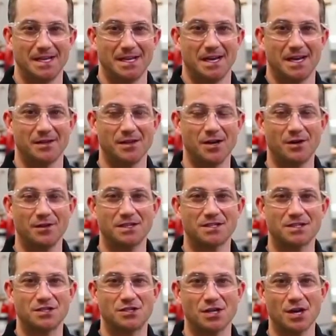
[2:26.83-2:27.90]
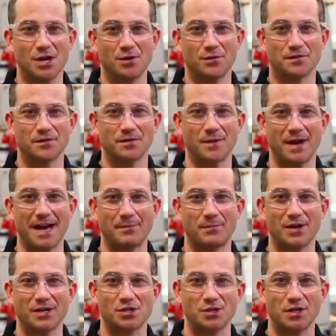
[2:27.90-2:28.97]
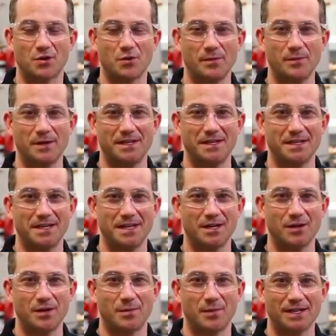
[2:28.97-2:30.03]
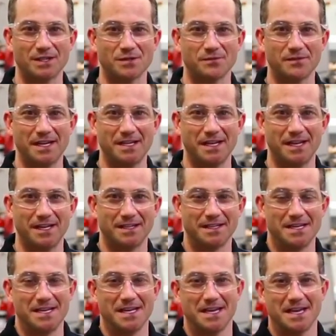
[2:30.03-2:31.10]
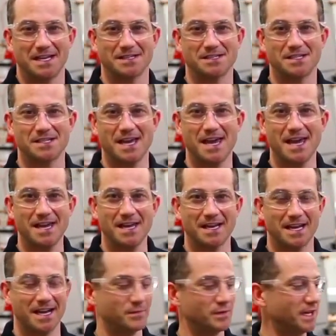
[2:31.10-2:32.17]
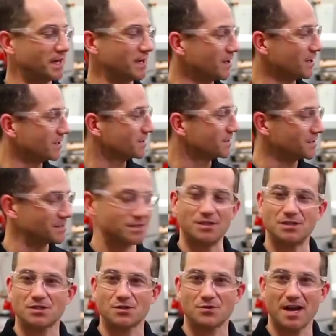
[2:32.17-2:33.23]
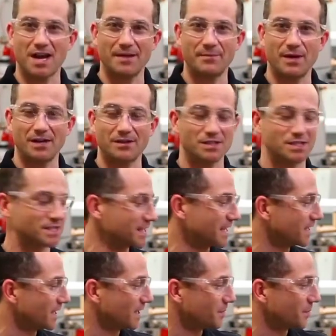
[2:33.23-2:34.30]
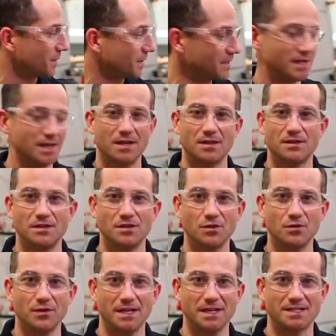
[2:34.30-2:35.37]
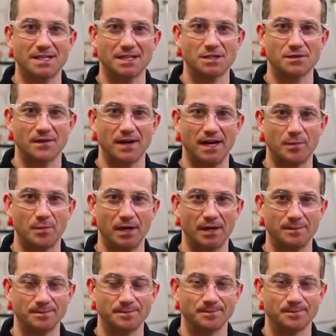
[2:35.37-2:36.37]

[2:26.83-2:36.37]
Hello, this is Joe from High Pressure Equipment in Erie, Pennsylvania. And today I'm here to describe how to set up the new intensifier pump.